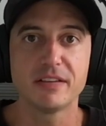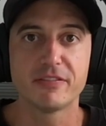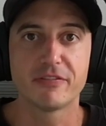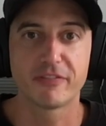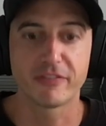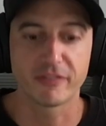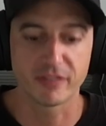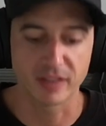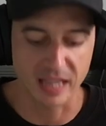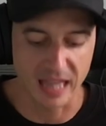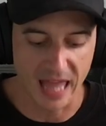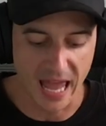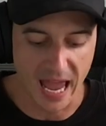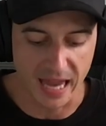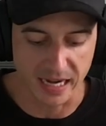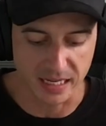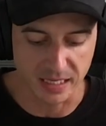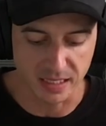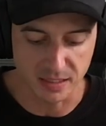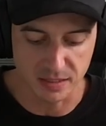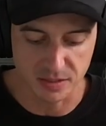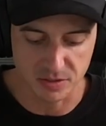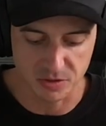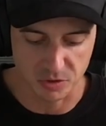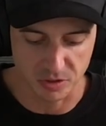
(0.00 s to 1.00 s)
flat
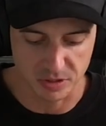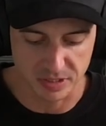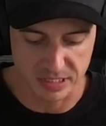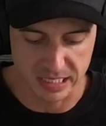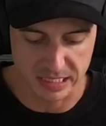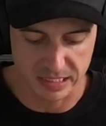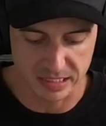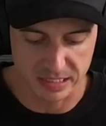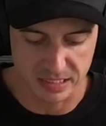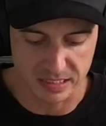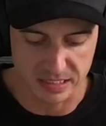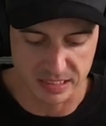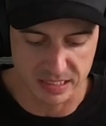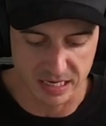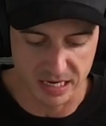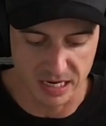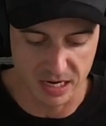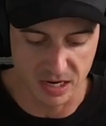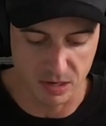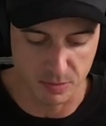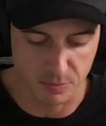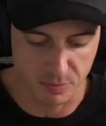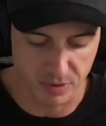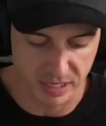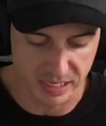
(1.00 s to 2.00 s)
it. So I'll take this D
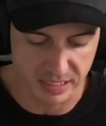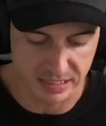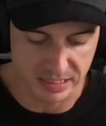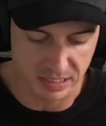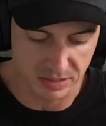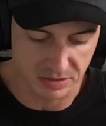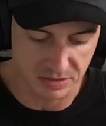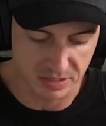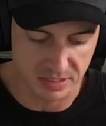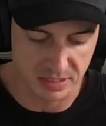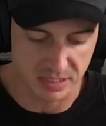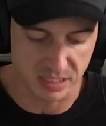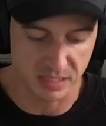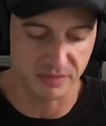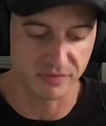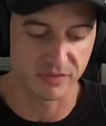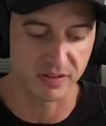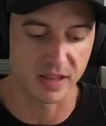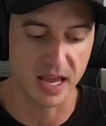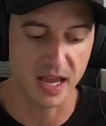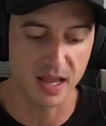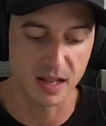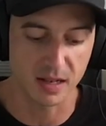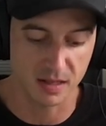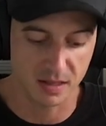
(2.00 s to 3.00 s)
and I'll bring it down to D
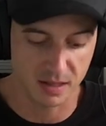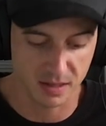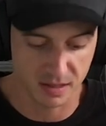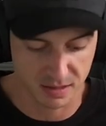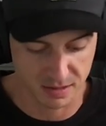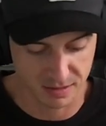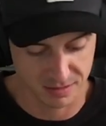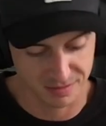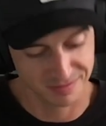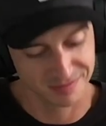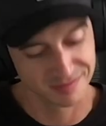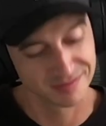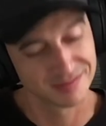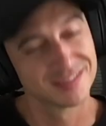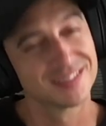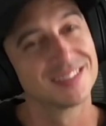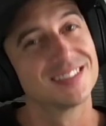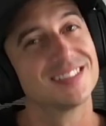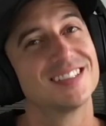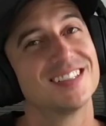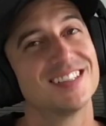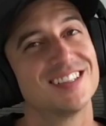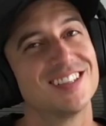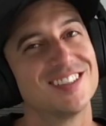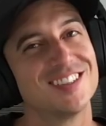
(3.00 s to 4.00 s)
flat.
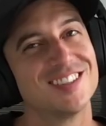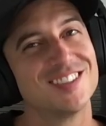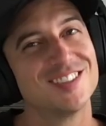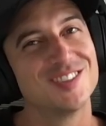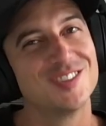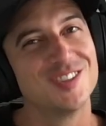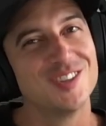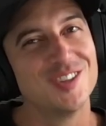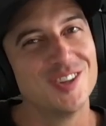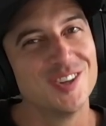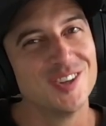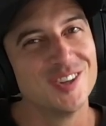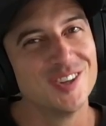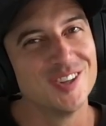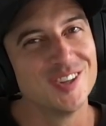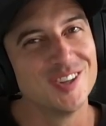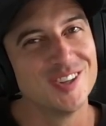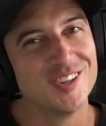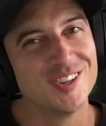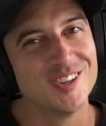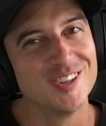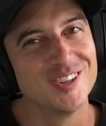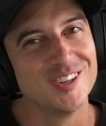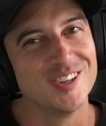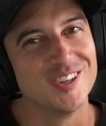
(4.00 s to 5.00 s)

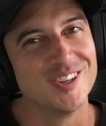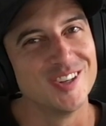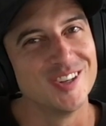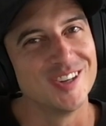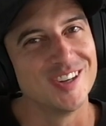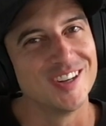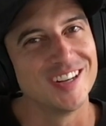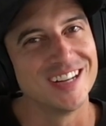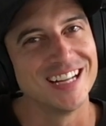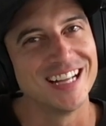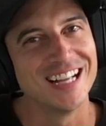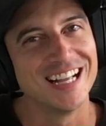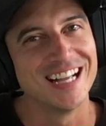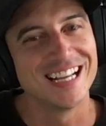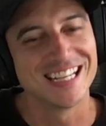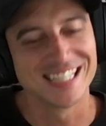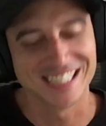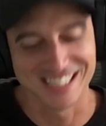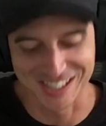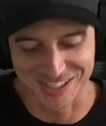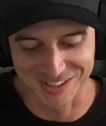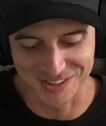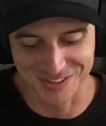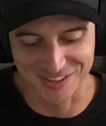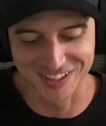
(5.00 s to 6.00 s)
Ooh,
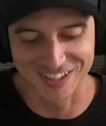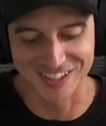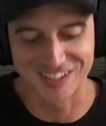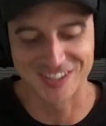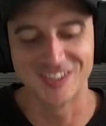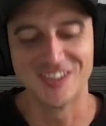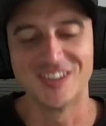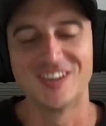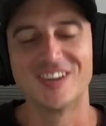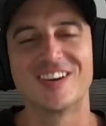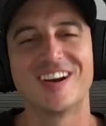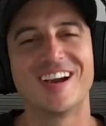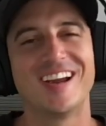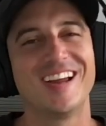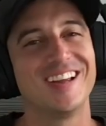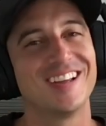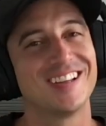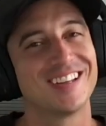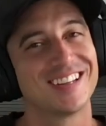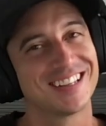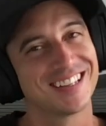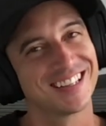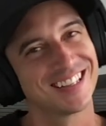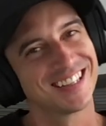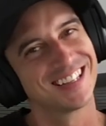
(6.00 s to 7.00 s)
sounds really cool, right?
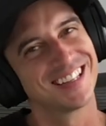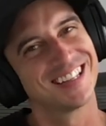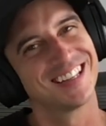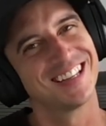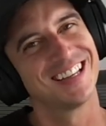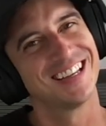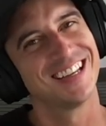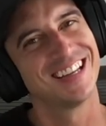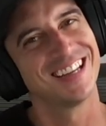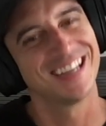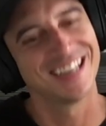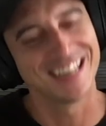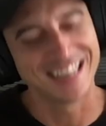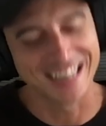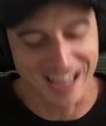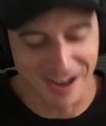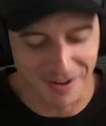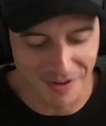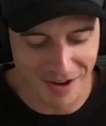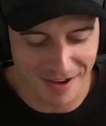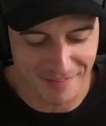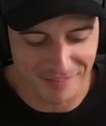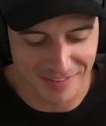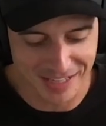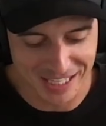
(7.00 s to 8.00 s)

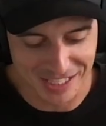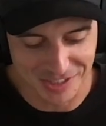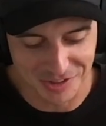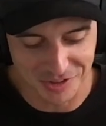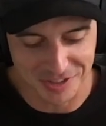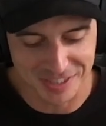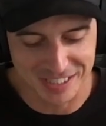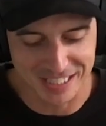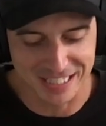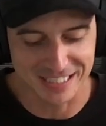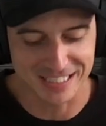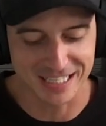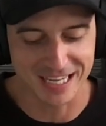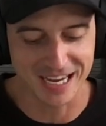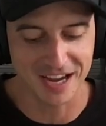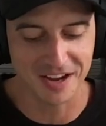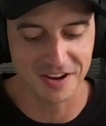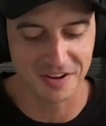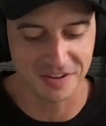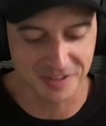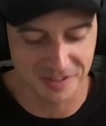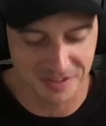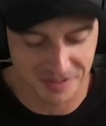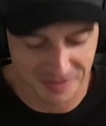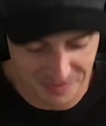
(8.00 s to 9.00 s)
Now I have an interesting
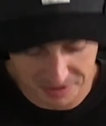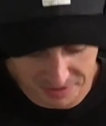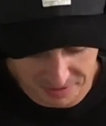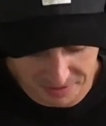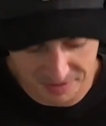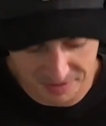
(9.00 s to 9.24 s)
sound